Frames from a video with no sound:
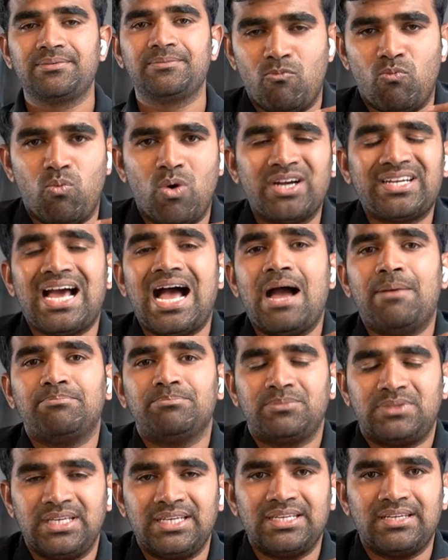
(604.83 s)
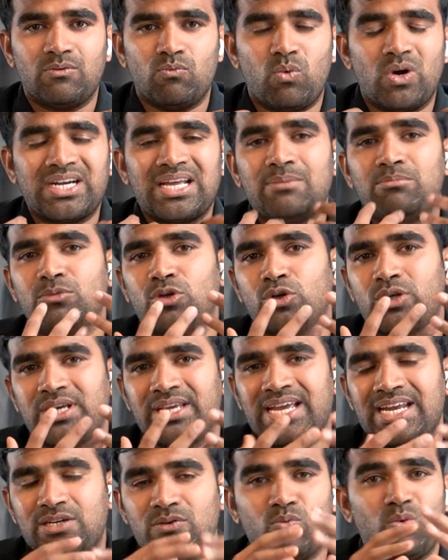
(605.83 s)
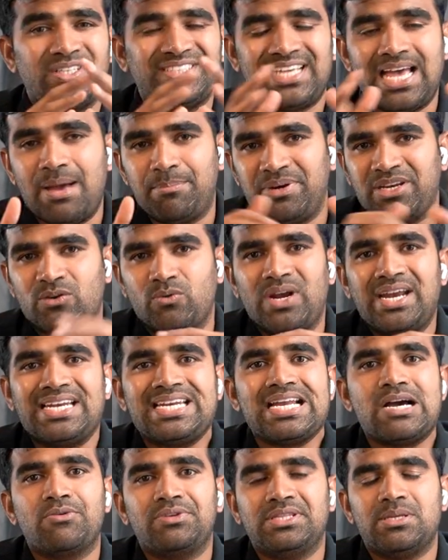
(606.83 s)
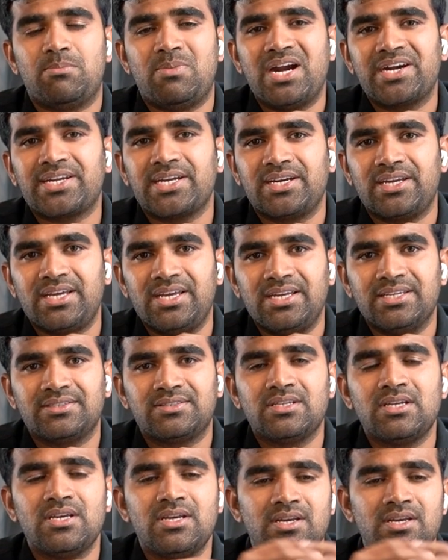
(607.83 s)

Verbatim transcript: What I'm looking at, what's happening right now in the market is